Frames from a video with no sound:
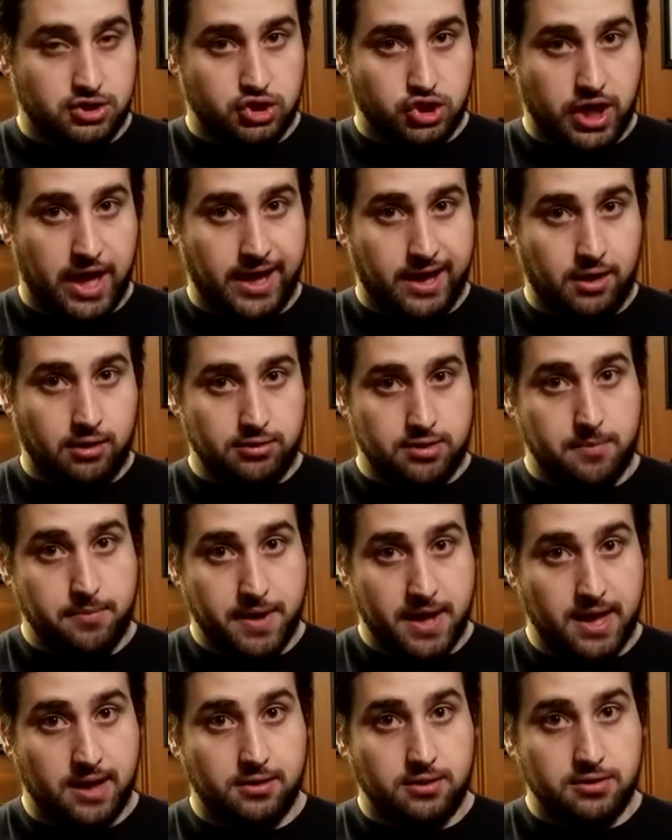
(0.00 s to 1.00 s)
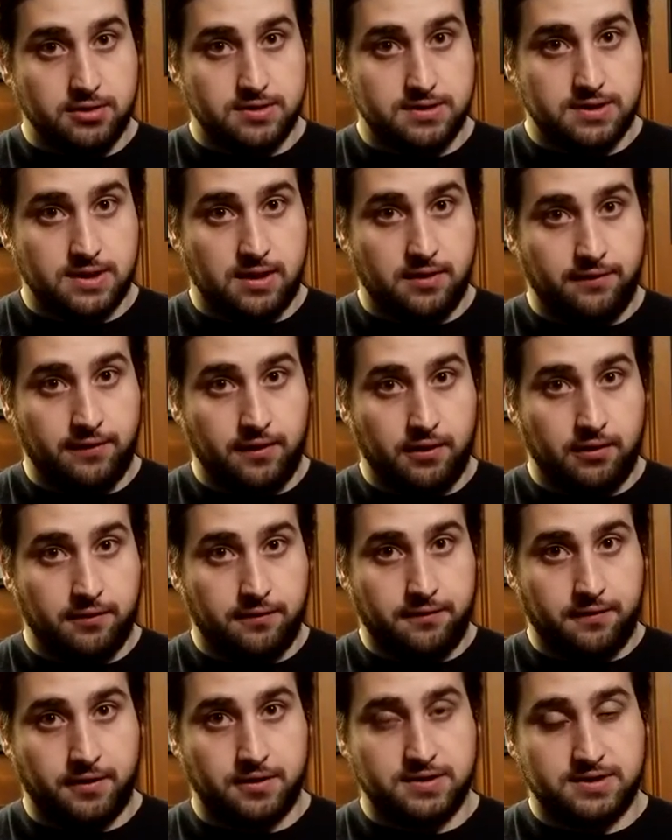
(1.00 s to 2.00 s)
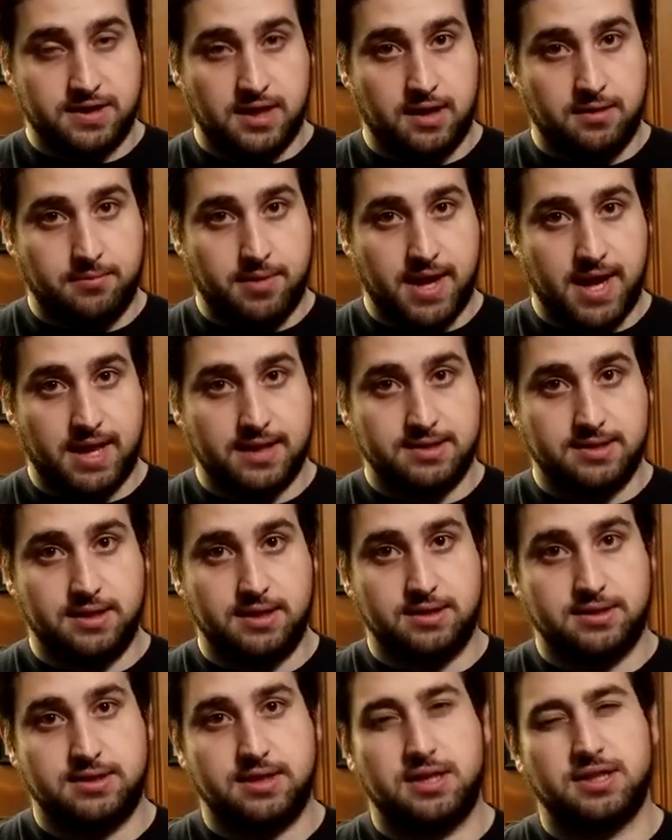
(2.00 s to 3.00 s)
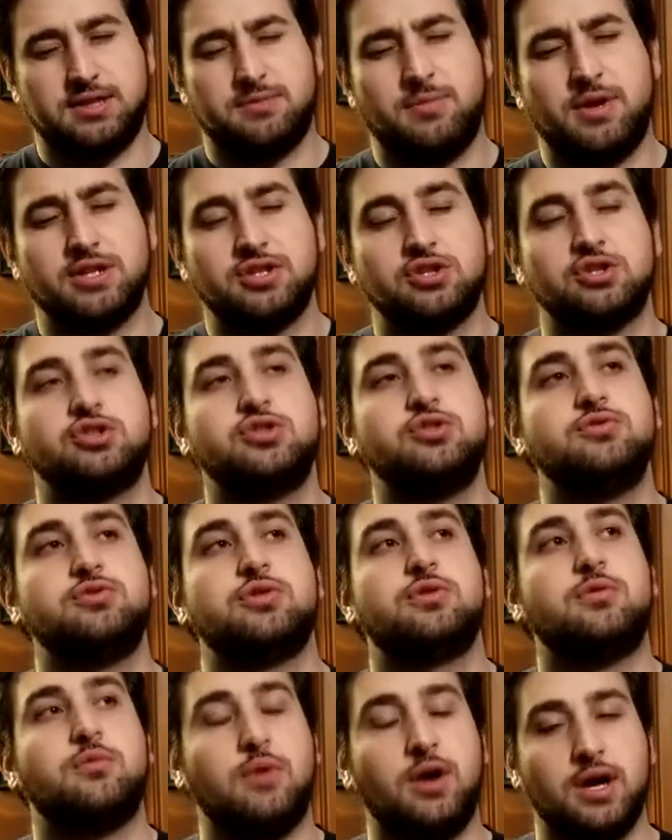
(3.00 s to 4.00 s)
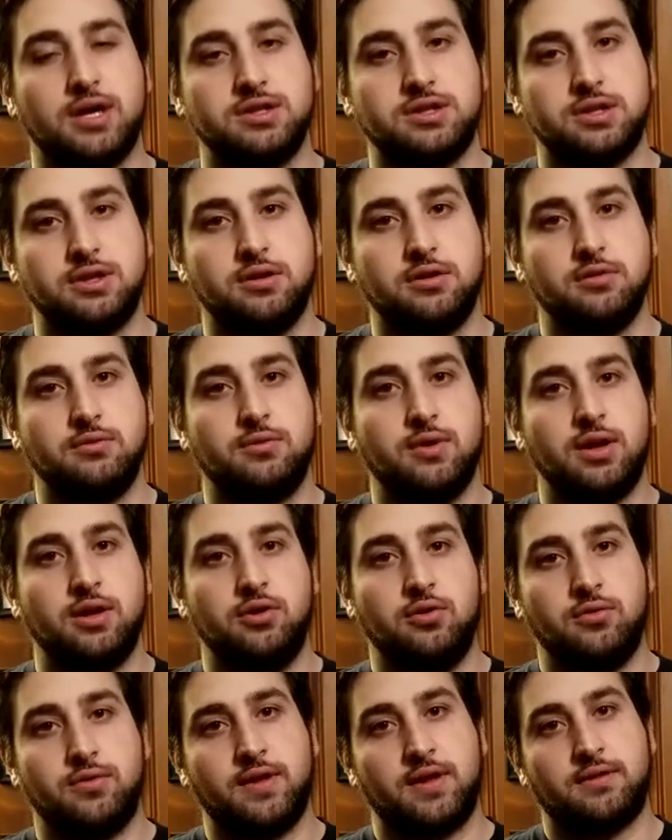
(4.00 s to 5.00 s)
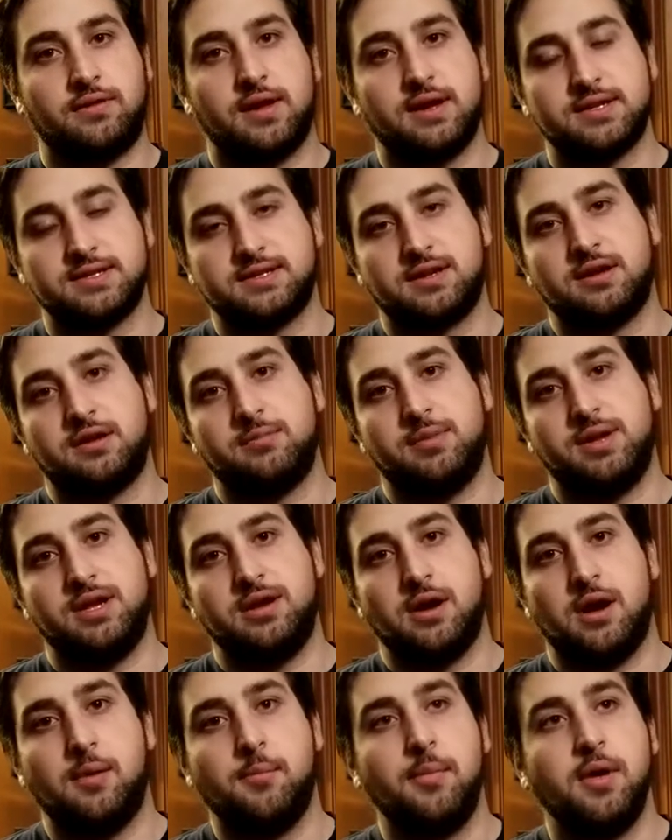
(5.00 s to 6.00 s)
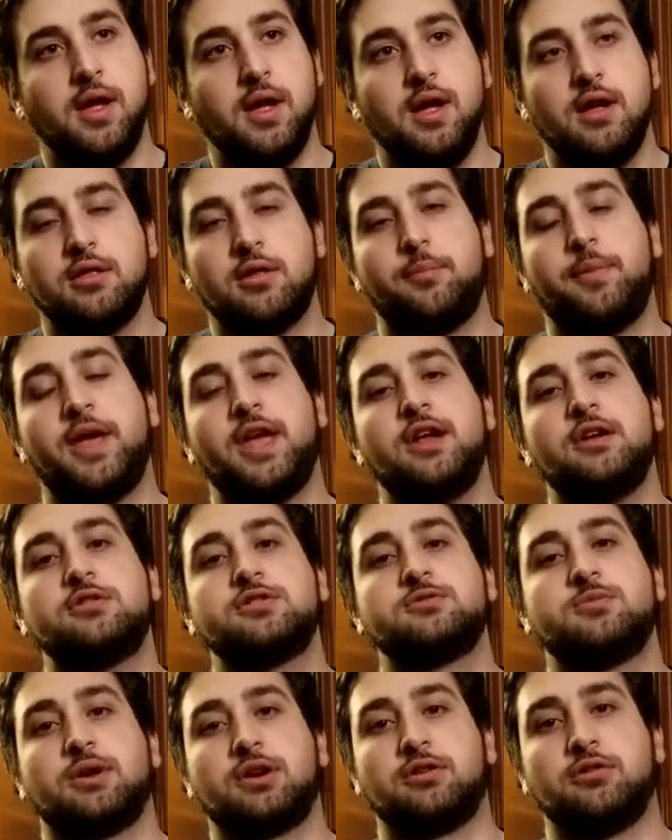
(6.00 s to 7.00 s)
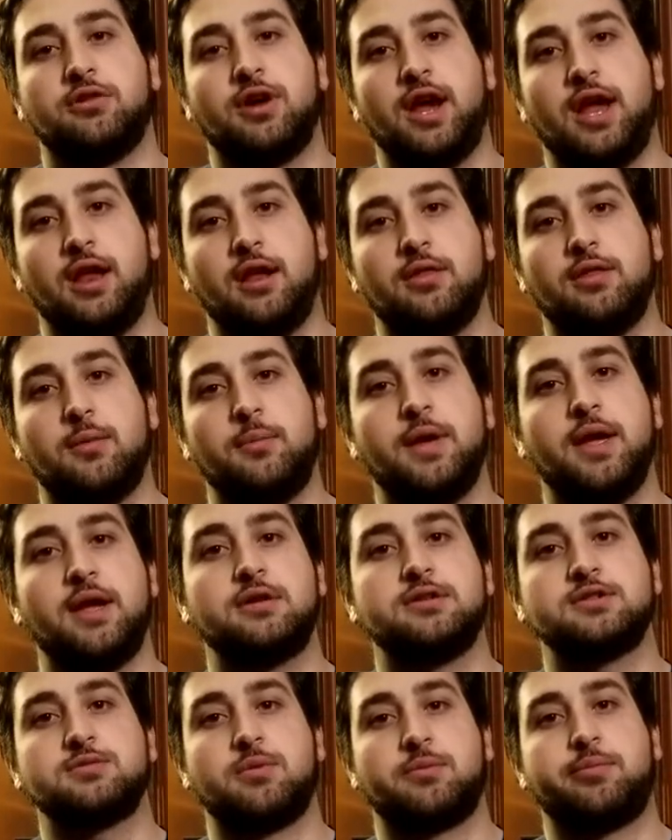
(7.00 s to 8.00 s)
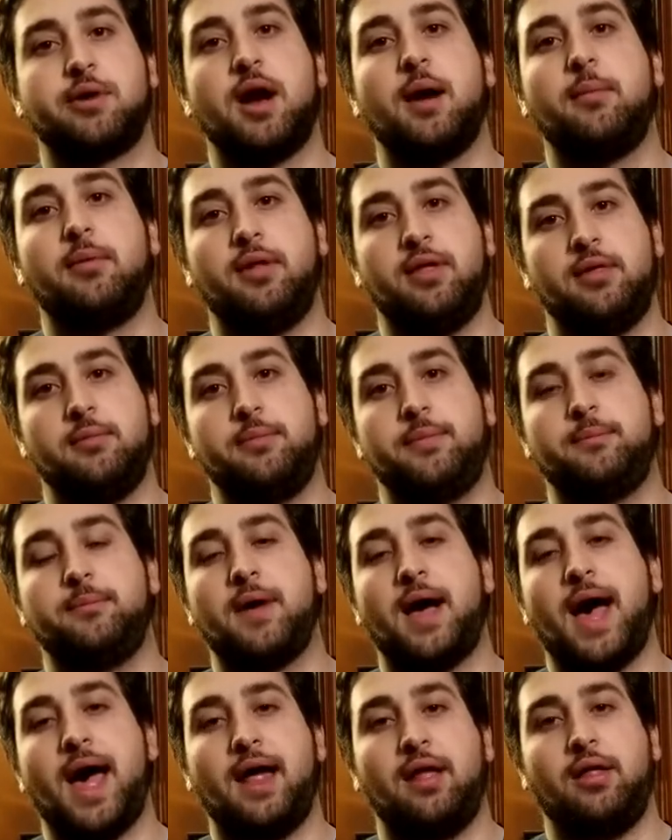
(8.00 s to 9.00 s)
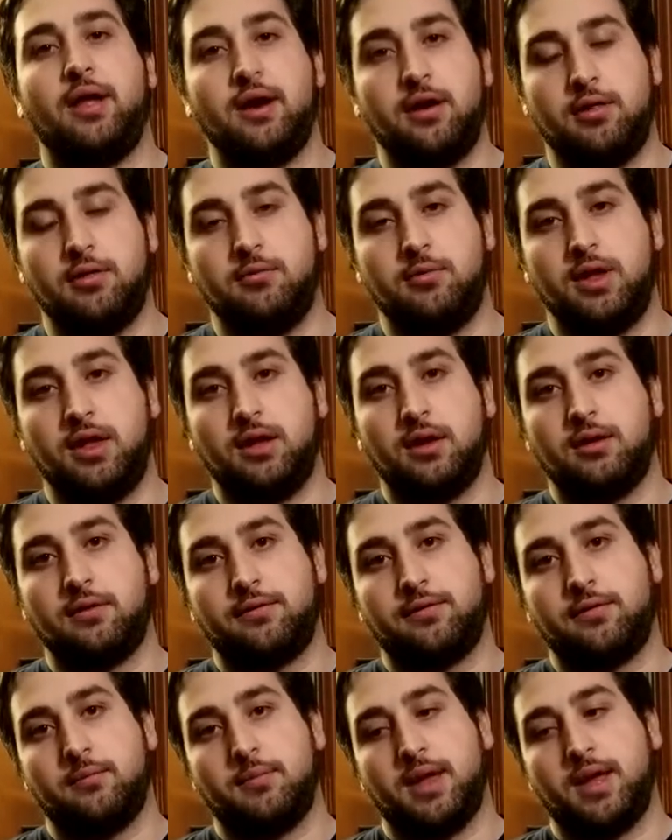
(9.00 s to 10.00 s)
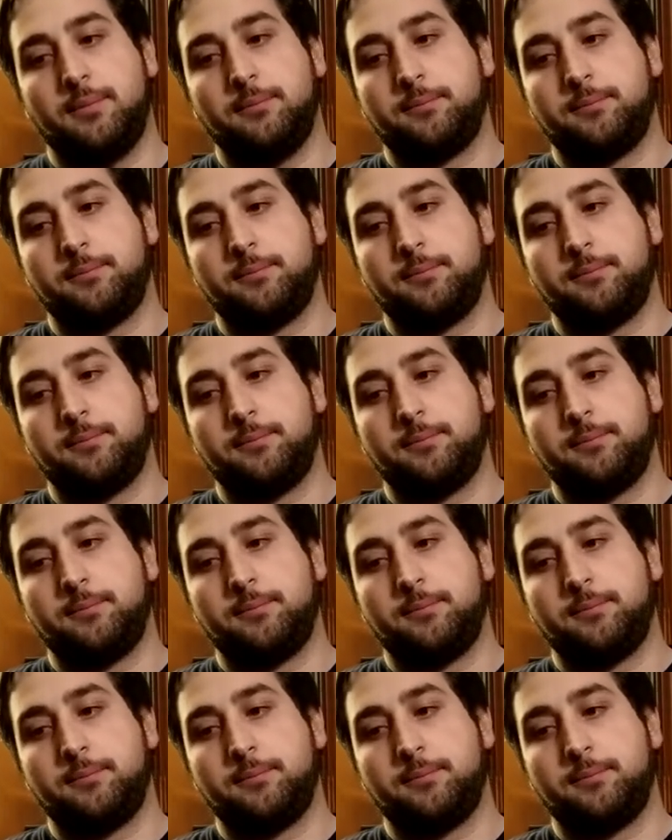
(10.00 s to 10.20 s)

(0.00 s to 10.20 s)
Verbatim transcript: Check out the panels if you're a first-time PAX East. As much as you don't want to, and you think that it's going to be dumb, the panels were great. The panels were probably the highlight of the weekend for me.